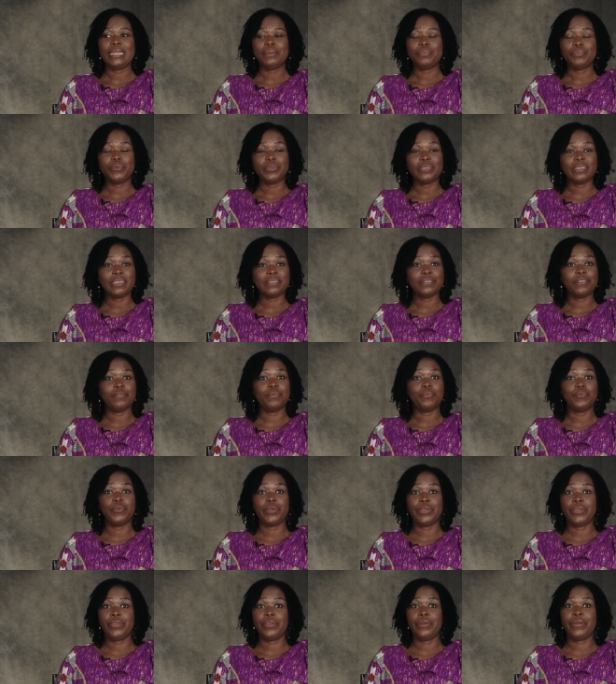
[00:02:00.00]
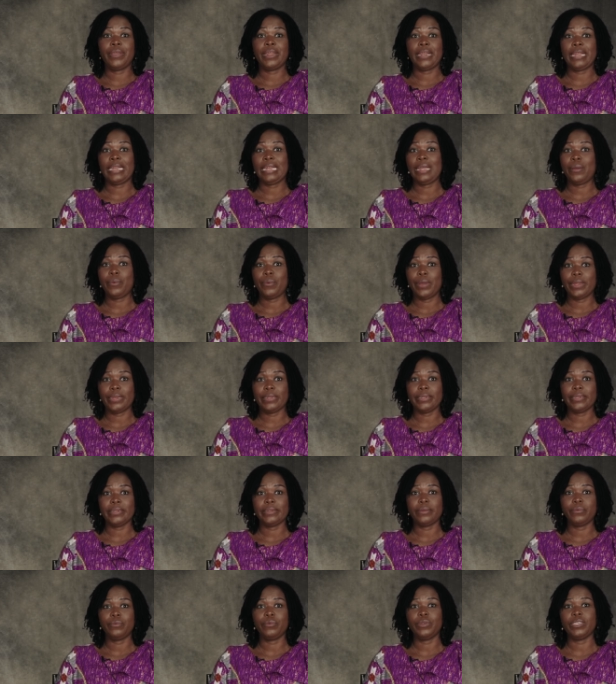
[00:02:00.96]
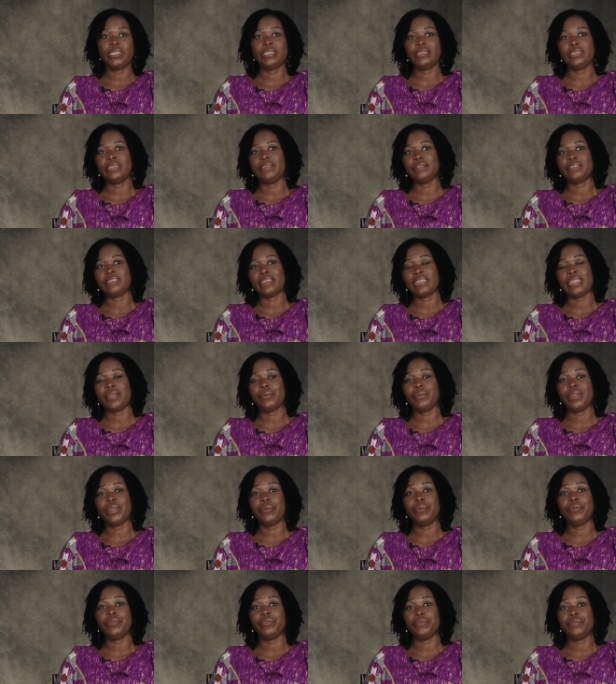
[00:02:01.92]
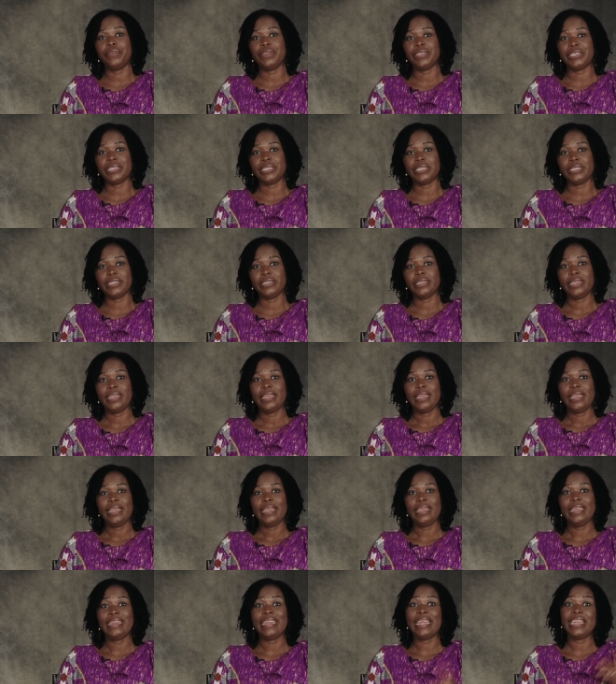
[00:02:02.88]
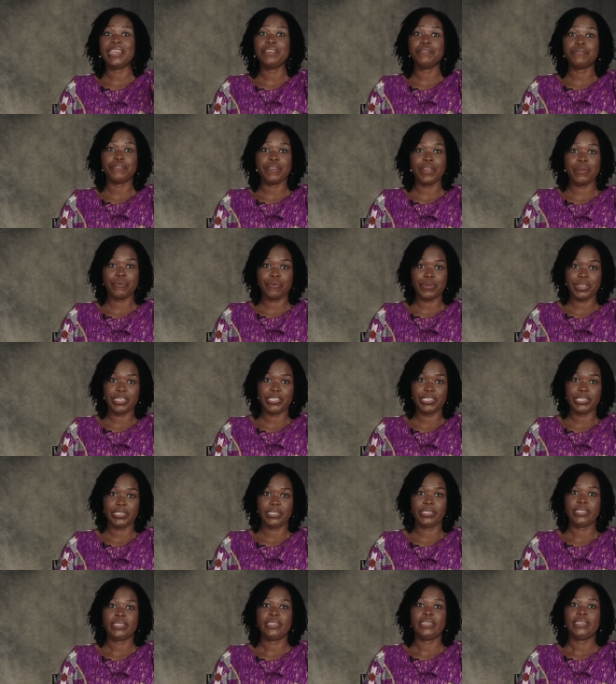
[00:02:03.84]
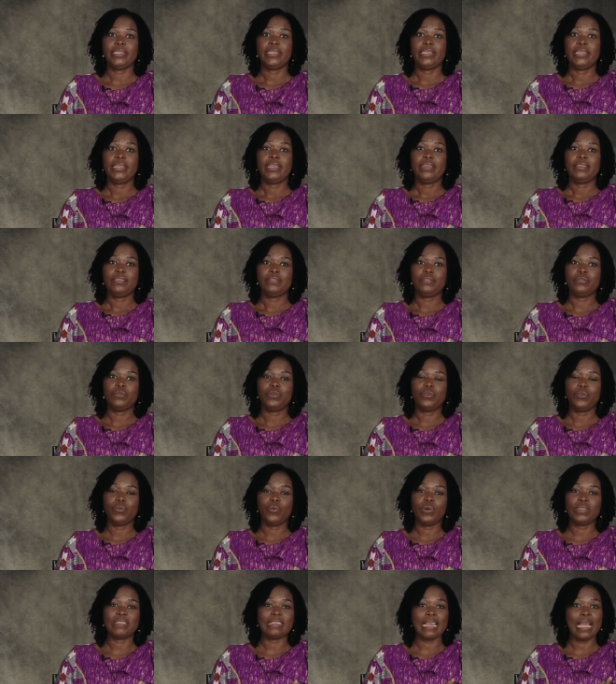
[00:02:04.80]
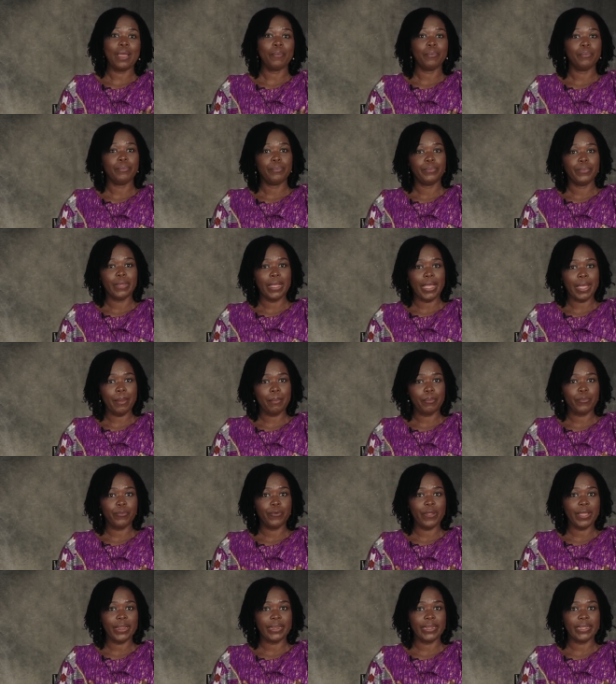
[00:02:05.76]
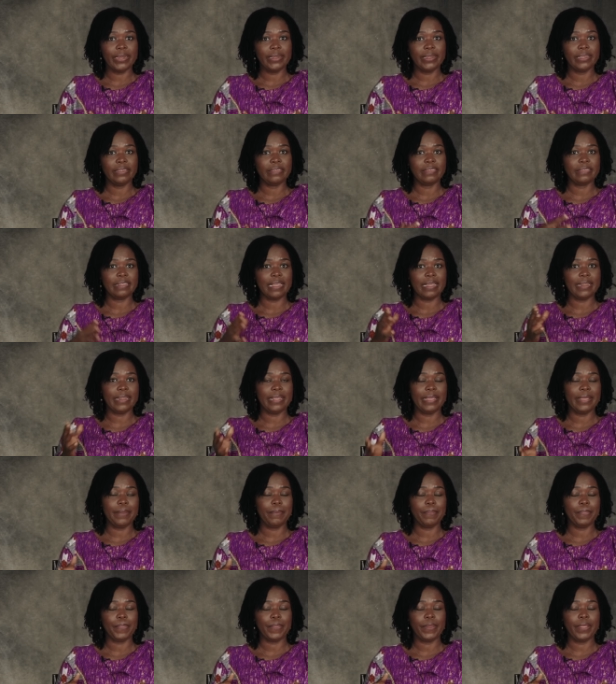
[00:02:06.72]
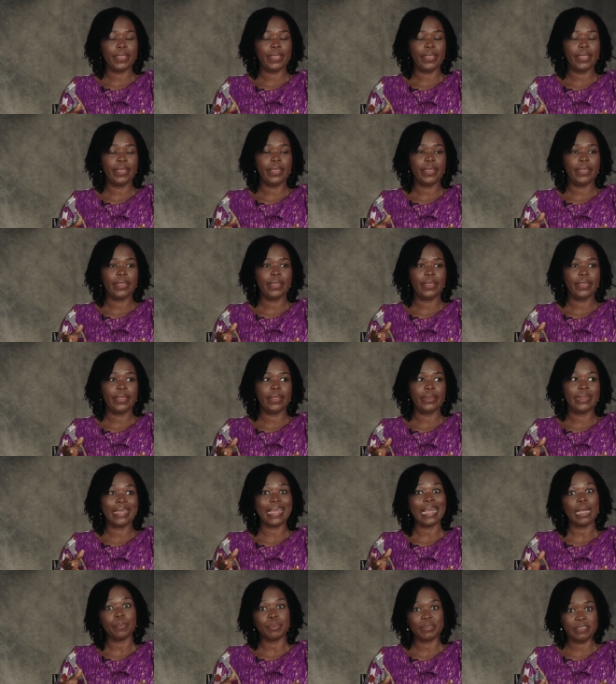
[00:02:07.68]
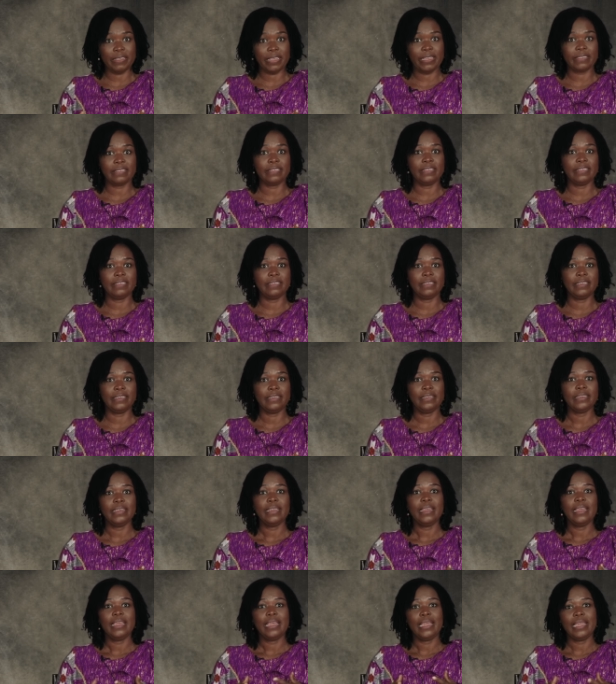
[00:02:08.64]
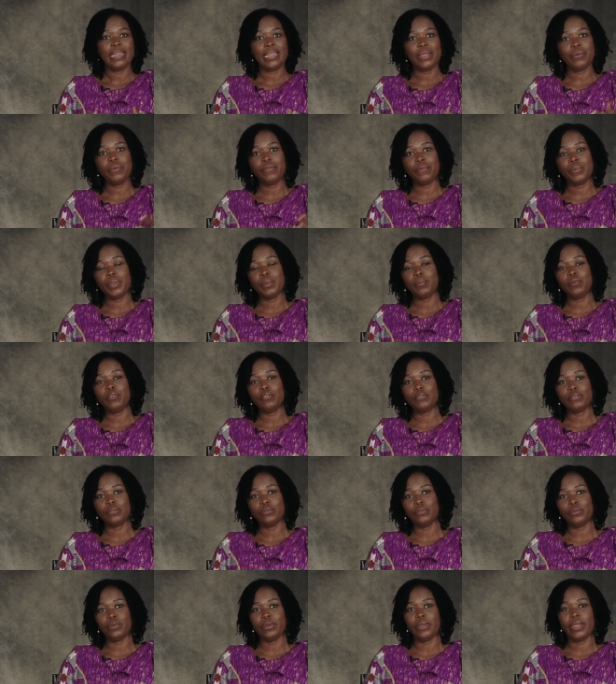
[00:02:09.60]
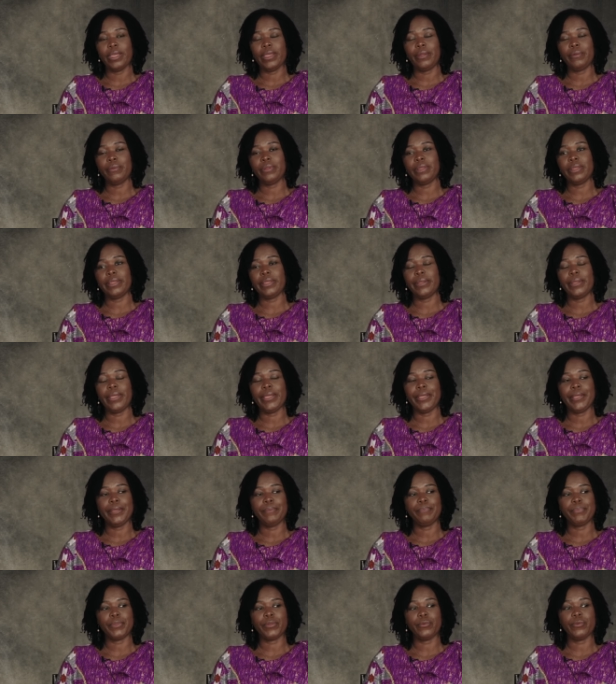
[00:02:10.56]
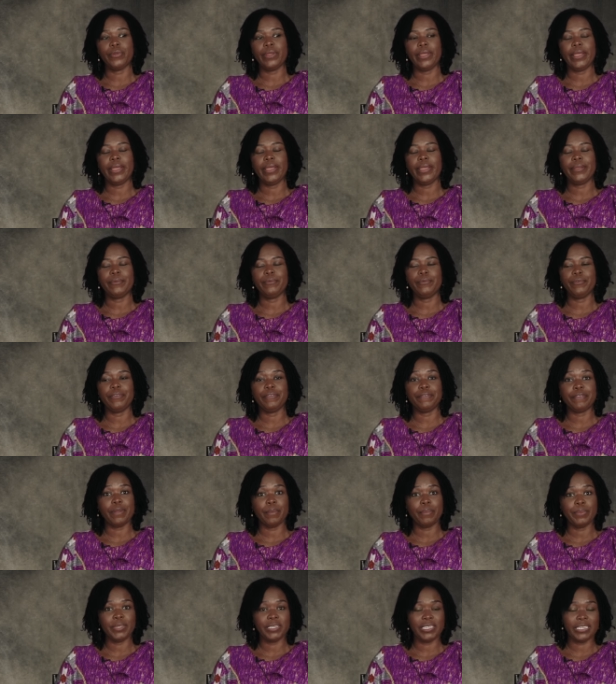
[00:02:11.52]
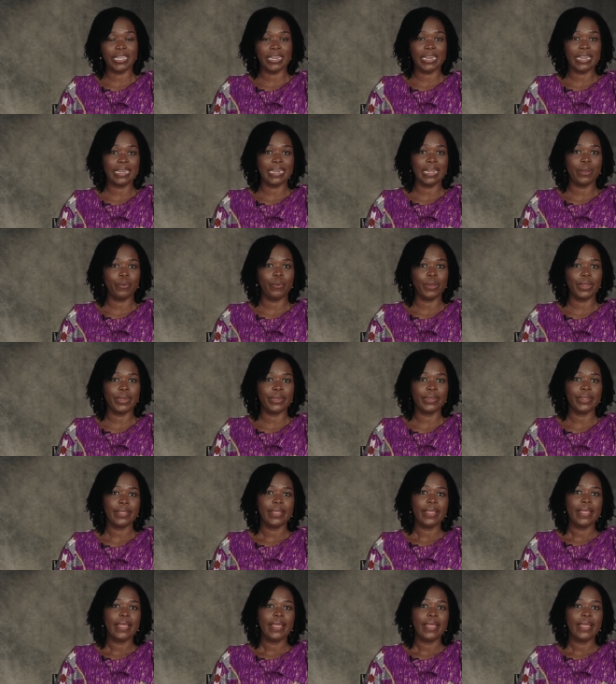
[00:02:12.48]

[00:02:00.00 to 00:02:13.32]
the process of procuring another one which they've started with a renovation in a different region. So what I'm, I'm running is at the, uh, the capital city, and then we'll be able to uh, re, uh, re, refurbish another one